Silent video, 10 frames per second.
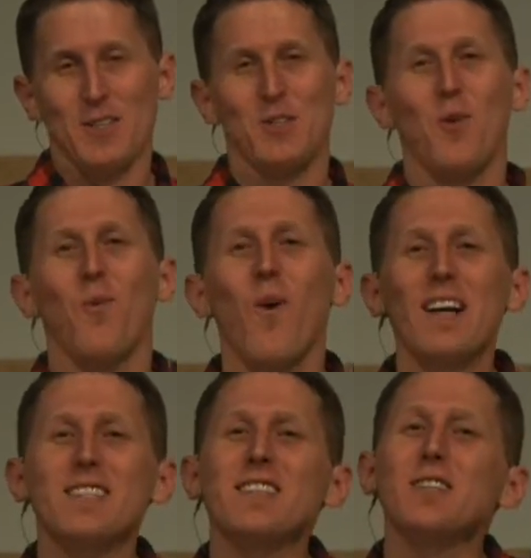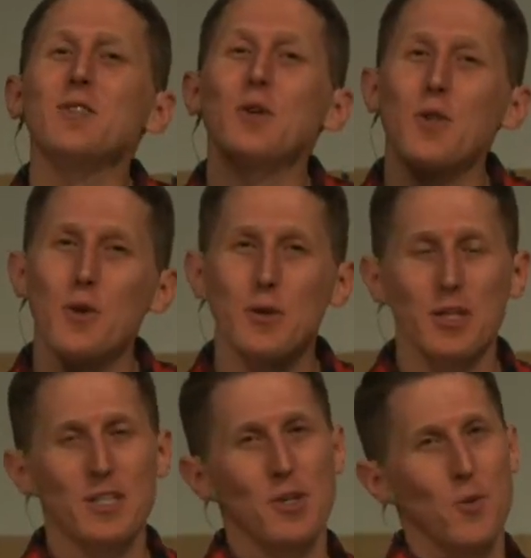So, what's the
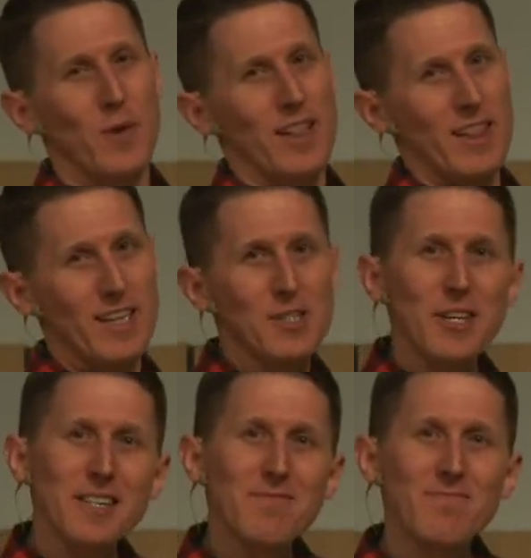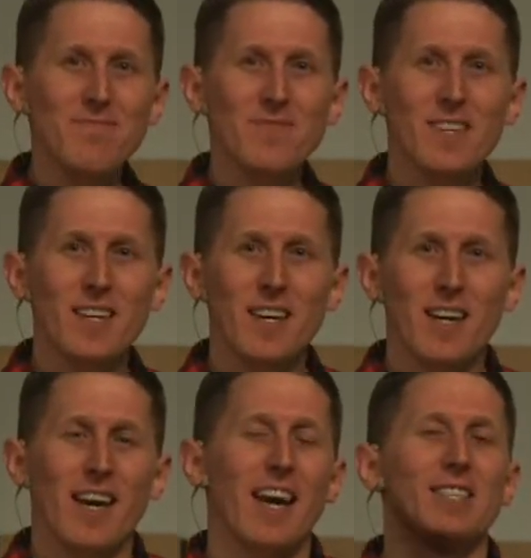solution to religion?
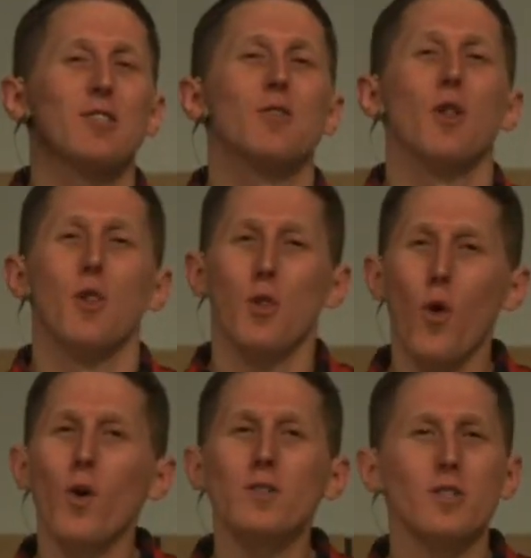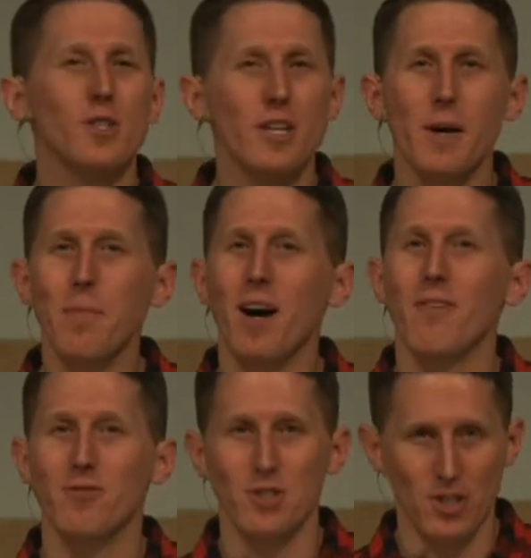It's the lordship
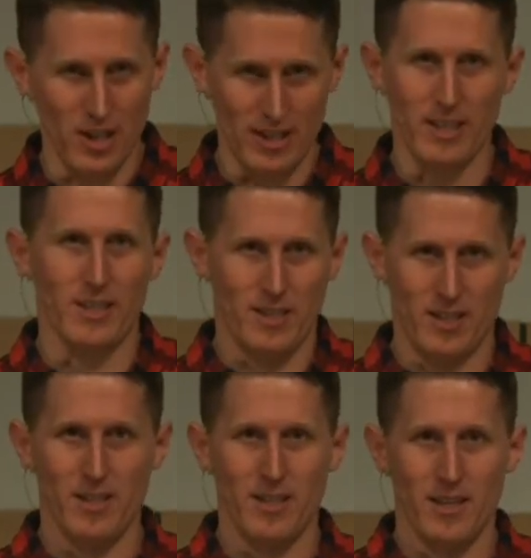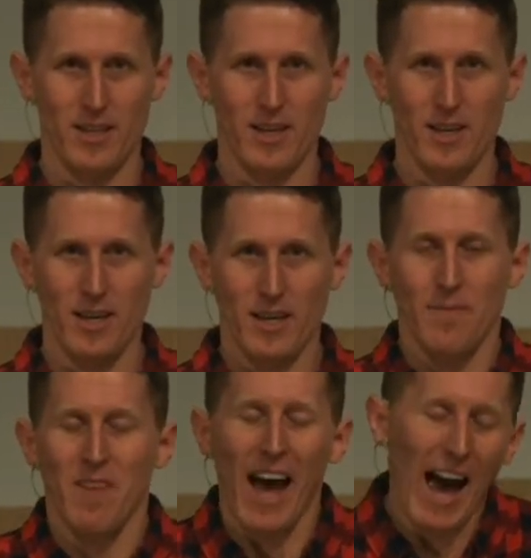of Jesus.
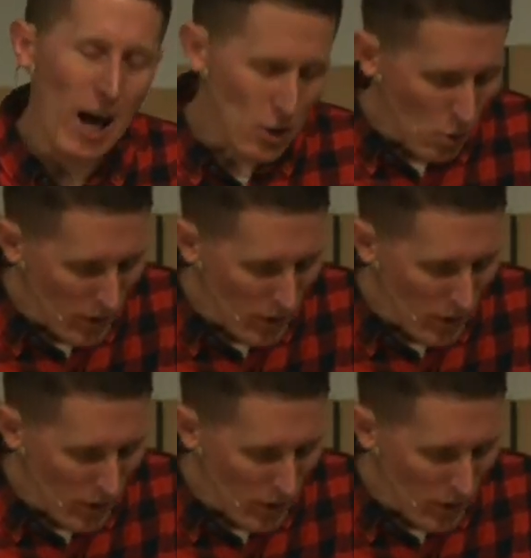How do